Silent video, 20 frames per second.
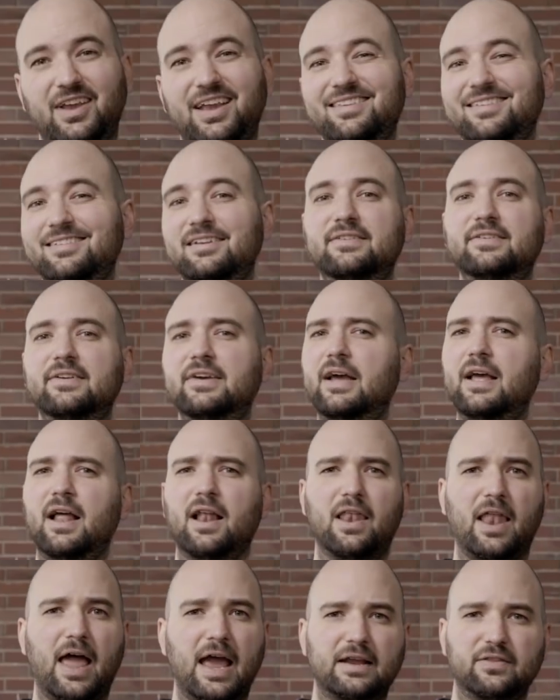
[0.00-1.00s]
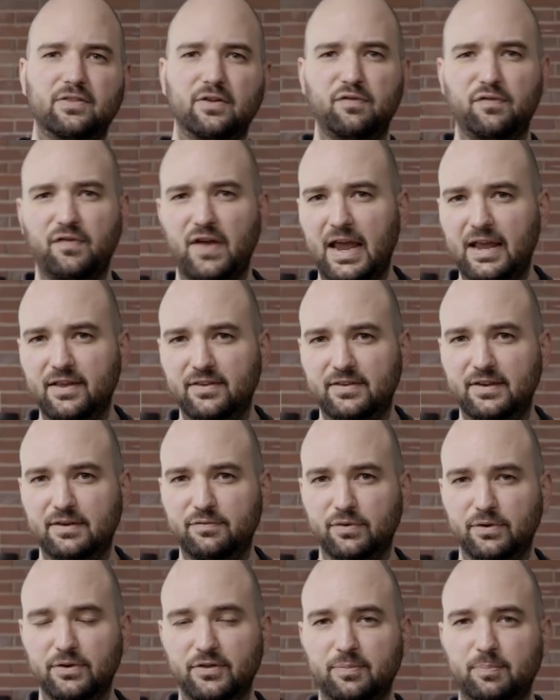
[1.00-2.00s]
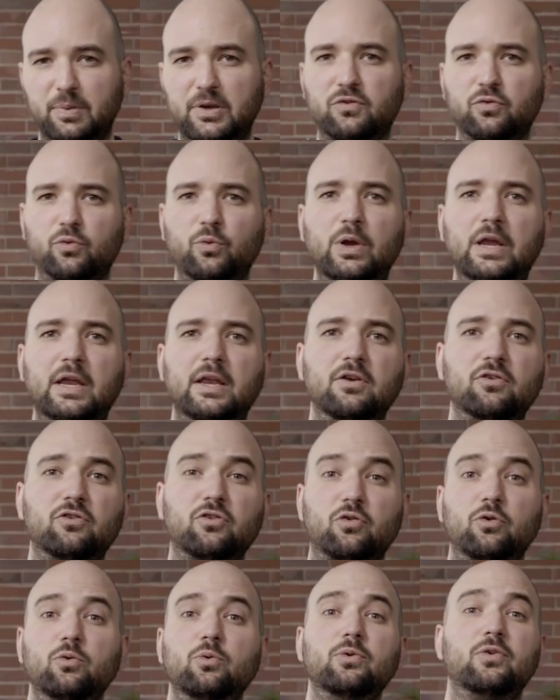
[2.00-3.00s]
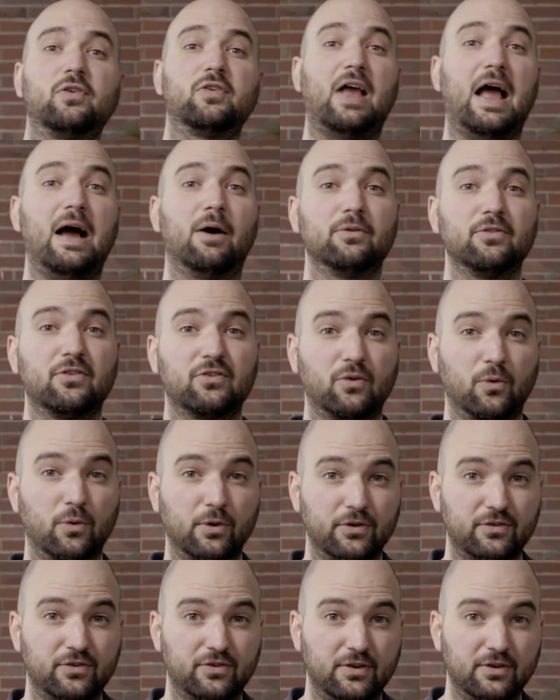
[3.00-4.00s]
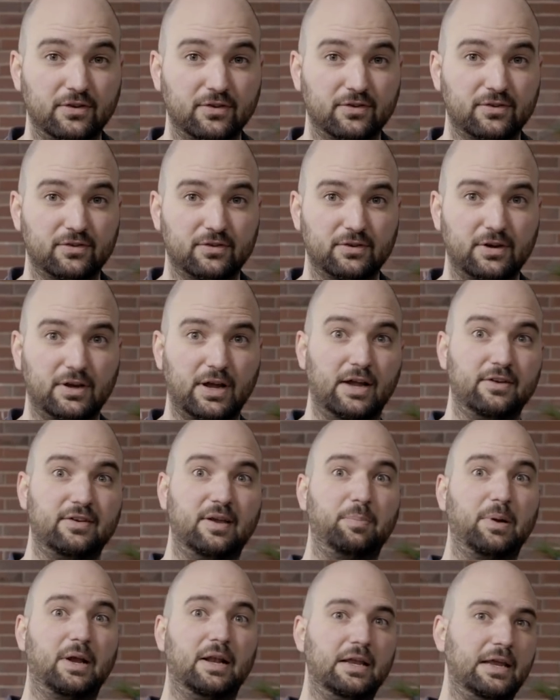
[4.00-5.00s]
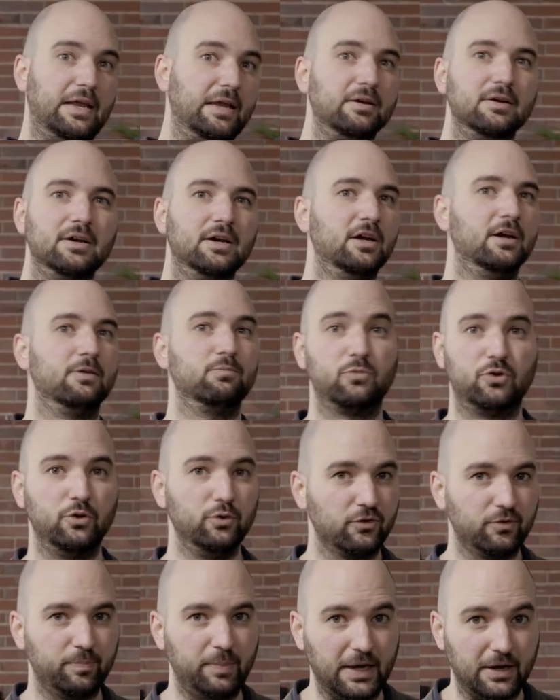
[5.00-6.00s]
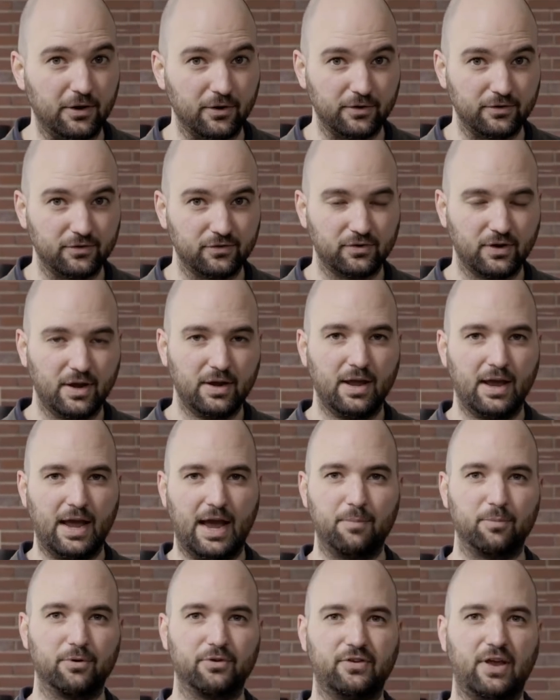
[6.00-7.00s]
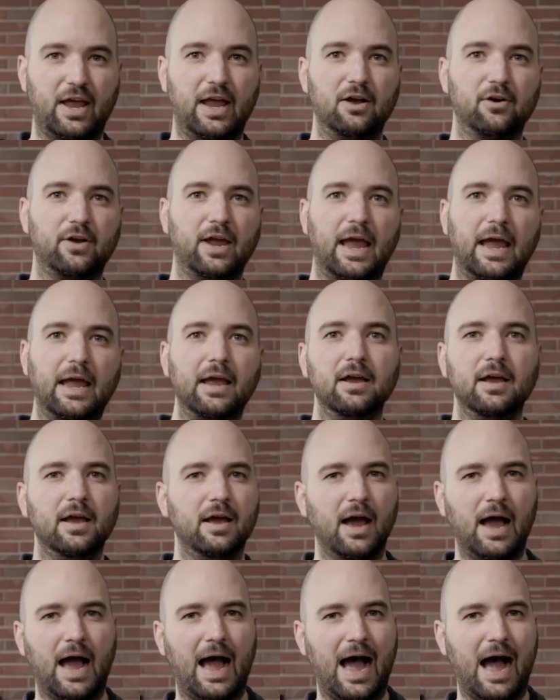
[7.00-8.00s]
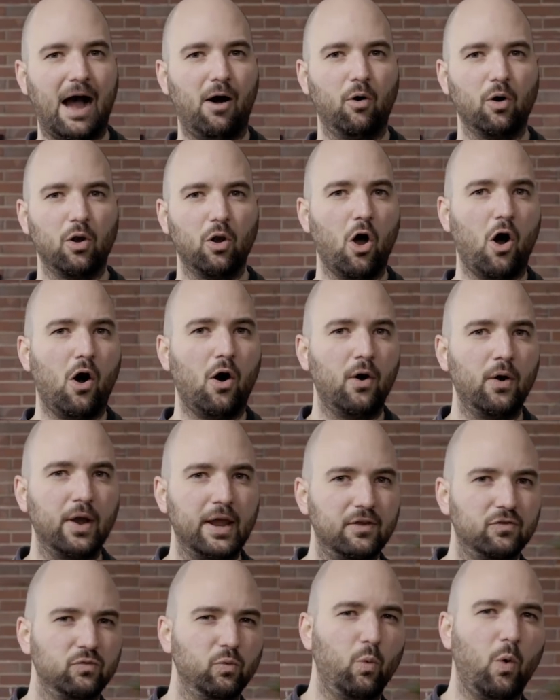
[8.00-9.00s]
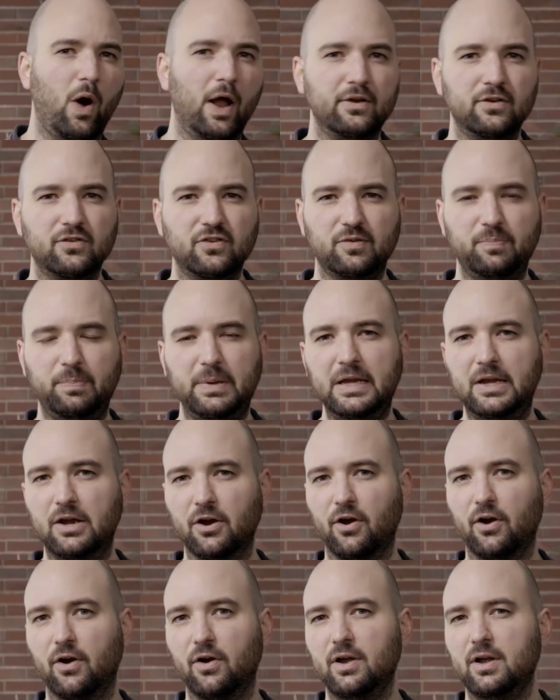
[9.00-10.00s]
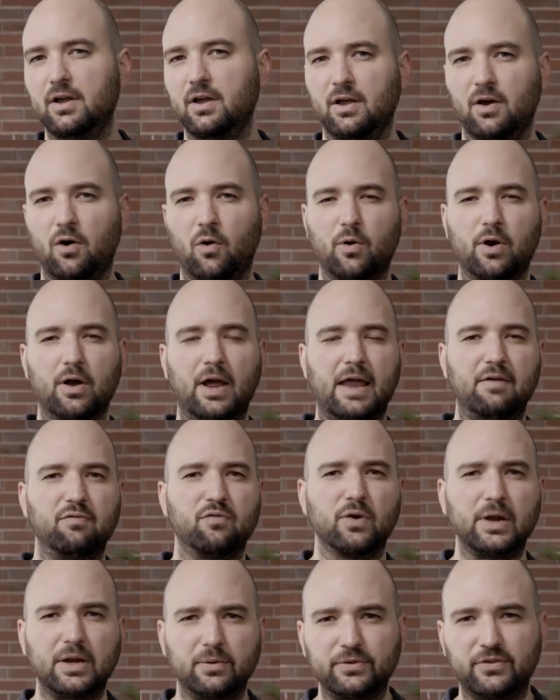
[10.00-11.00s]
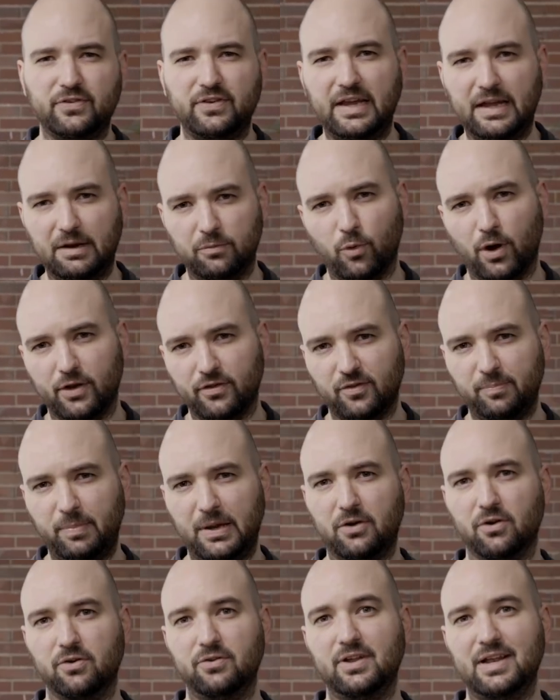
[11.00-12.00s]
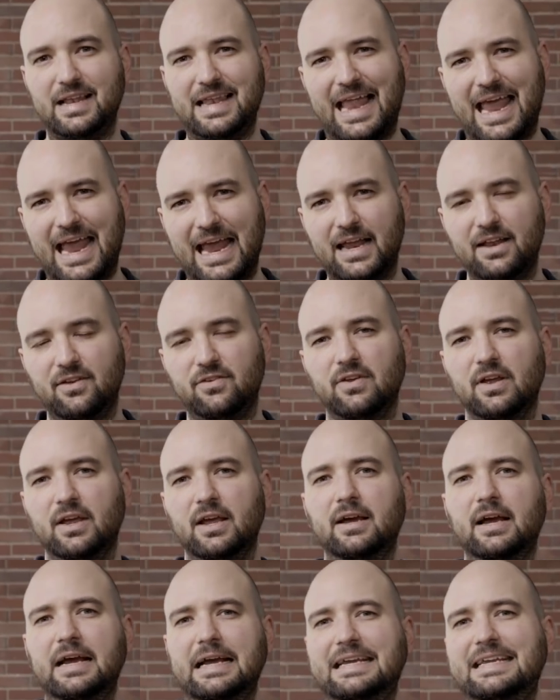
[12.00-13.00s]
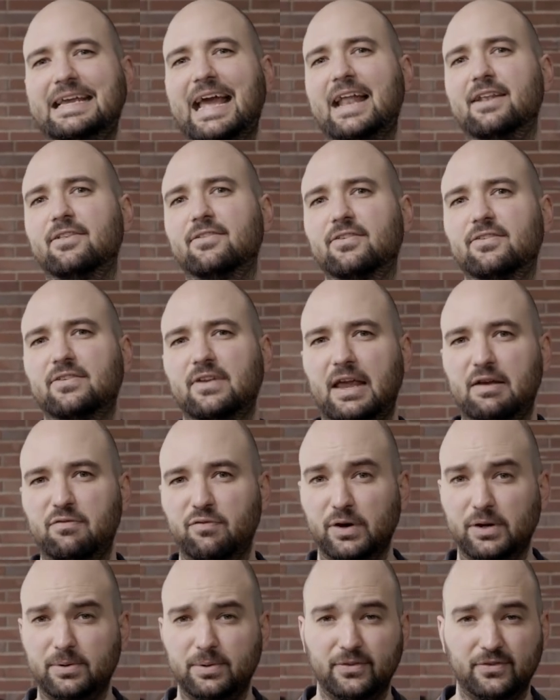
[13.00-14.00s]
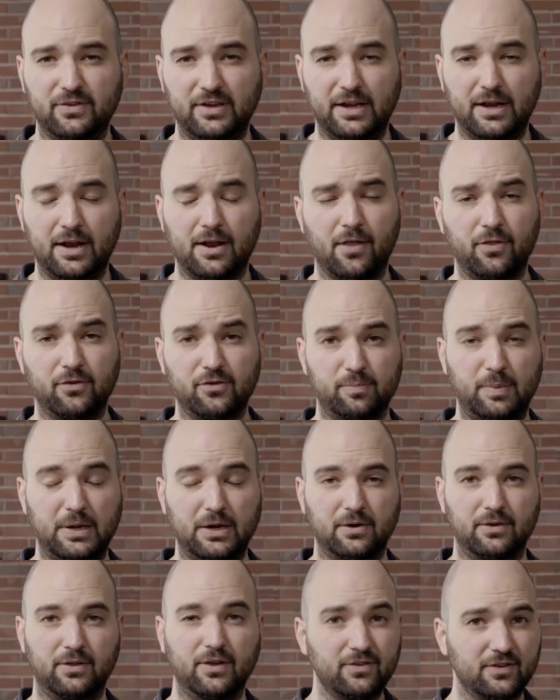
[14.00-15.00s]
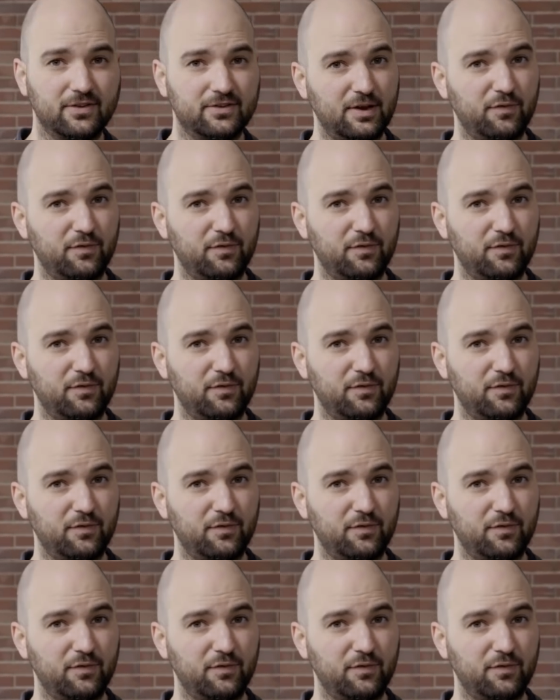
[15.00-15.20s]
isn't like the phase difference between two sound sources, yeah? Typically two speakers, and we're saying, okay, how long is one speaker or a frequency in one speaker delayed against a frequency in another speaker? This is